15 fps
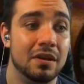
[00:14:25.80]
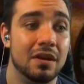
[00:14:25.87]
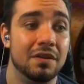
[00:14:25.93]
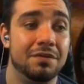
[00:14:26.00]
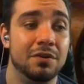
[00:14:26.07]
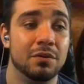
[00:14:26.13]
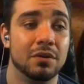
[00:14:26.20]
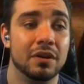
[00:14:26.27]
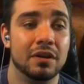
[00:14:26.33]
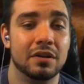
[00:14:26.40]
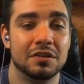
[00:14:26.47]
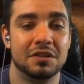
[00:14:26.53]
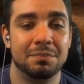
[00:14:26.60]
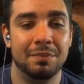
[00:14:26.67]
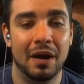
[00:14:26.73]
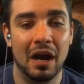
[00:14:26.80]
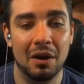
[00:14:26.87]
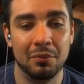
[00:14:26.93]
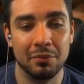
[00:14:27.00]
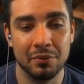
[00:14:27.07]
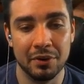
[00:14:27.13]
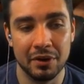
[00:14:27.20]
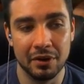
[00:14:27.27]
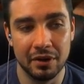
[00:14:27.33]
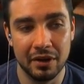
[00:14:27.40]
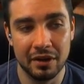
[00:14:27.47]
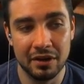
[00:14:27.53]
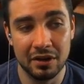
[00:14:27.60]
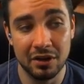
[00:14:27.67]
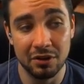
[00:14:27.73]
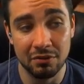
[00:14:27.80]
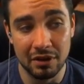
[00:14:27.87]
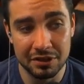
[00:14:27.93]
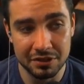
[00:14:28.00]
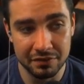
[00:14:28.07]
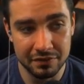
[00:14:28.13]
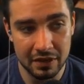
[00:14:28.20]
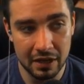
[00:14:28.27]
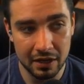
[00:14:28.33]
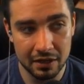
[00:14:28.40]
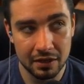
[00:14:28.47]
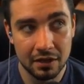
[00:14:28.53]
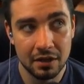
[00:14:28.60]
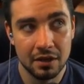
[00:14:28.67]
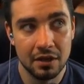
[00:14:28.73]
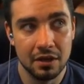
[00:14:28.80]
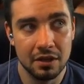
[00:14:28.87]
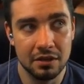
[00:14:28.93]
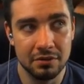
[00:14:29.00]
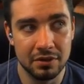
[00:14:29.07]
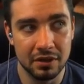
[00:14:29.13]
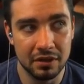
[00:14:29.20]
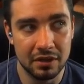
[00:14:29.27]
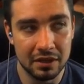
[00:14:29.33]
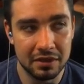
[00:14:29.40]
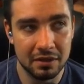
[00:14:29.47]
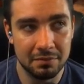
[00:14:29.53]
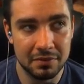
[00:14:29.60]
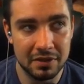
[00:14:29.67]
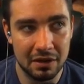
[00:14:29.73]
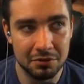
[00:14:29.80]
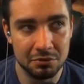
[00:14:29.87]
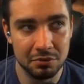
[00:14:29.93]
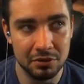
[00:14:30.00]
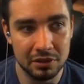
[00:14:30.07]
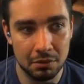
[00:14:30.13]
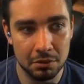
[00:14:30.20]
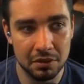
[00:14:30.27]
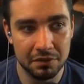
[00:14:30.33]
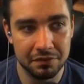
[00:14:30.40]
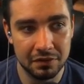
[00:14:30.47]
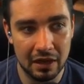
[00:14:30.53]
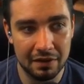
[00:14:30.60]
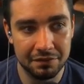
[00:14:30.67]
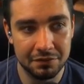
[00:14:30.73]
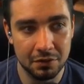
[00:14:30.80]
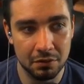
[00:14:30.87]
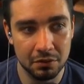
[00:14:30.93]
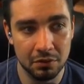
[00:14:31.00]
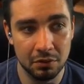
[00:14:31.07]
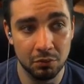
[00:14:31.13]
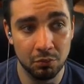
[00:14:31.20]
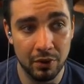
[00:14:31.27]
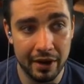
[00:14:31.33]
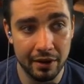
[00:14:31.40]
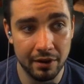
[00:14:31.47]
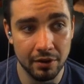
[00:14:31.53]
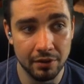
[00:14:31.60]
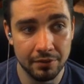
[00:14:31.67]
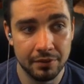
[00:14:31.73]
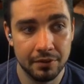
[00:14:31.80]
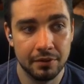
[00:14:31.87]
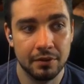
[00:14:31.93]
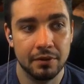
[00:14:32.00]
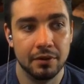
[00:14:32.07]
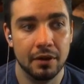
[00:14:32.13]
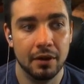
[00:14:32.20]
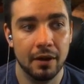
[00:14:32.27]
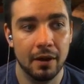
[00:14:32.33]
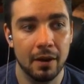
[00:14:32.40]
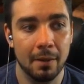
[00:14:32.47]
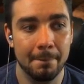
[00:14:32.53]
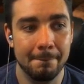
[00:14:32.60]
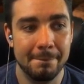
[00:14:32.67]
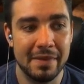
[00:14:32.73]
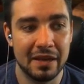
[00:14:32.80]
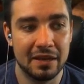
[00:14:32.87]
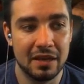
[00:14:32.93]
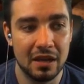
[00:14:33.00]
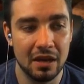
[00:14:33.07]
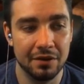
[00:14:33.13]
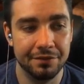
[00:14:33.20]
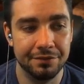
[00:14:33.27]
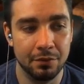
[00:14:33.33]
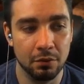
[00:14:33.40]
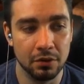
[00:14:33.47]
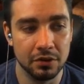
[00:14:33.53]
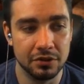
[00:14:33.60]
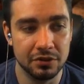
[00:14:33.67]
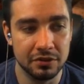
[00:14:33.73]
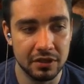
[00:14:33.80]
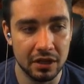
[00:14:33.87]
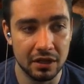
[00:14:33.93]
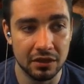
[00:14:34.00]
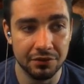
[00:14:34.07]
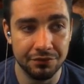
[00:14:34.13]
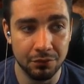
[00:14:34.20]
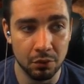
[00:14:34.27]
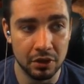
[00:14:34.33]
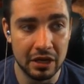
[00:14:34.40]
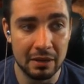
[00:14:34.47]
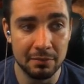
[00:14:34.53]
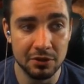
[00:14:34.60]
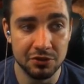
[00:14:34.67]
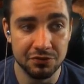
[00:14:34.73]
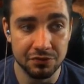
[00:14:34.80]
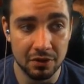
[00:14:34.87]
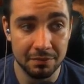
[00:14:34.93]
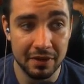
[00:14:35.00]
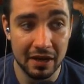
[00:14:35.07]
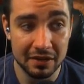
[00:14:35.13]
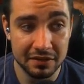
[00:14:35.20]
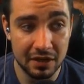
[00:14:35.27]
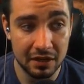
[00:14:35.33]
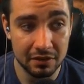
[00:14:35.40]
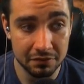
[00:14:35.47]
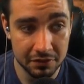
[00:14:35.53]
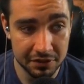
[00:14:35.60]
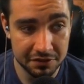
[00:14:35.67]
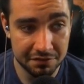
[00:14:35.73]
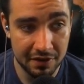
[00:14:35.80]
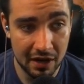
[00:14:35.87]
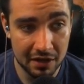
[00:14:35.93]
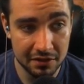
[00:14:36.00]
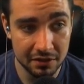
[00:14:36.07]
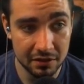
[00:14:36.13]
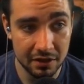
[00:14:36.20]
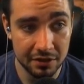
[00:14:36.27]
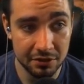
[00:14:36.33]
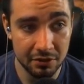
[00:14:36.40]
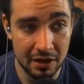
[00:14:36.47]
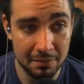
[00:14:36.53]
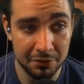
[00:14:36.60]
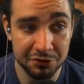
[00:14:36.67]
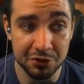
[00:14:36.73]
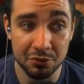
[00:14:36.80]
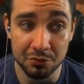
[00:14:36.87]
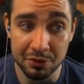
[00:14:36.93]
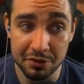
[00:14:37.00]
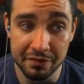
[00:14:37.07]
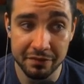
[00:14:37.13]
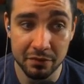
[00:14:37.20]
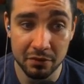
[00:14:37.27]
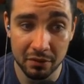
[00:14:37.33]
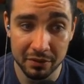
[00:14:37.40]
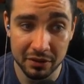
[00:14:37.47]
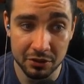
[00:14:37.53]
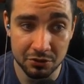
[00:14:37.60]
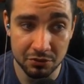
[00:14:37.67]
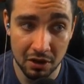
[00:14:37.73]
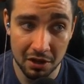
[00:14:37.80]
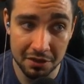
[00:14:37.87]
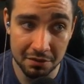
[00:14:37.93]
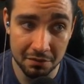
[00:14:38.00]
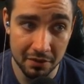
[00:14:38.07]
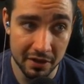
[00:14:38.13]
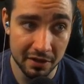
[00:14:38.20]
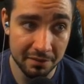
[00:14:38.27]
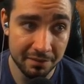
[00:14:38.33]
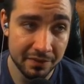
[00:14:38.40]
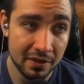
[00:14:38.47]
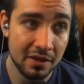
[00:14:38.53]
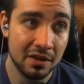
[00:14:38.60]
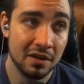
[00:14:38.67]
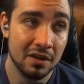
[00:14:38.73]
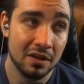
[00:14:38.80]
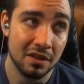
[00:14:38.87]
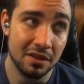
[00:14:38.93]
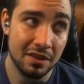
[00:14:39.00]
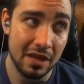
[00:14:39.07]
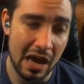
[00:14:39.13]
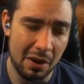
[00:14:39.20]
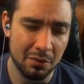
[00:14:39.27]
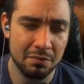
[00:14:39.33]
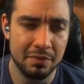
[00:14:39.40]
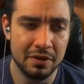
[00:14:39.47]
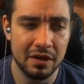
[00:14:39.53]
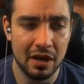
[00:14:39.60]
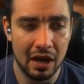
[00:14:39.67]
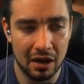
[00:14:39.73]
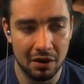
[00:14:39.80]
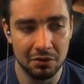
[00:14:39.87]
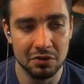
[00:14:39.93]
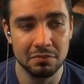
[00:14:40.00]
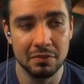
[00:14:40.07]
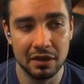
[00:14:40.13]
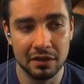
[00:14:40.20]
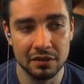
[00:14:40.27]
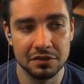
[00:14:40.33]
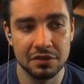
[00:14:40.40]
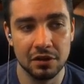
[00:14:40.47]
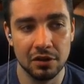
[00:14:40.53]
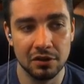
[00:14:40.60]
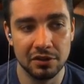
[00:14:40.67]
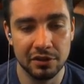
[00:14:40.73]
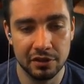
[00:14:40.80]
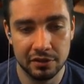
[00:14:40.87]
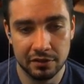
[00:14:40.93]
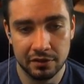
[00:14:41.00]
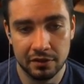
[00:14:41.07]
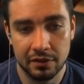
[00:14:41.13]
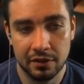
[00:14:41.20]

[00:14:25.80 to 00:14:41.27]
if you're in a spot where in an aggressive deck, you can get them down to a low enough life total where they can't afford to take the 4 damage from that side of Risk Factor and you're able to refuel with the draw 3, that would be how you make this card good.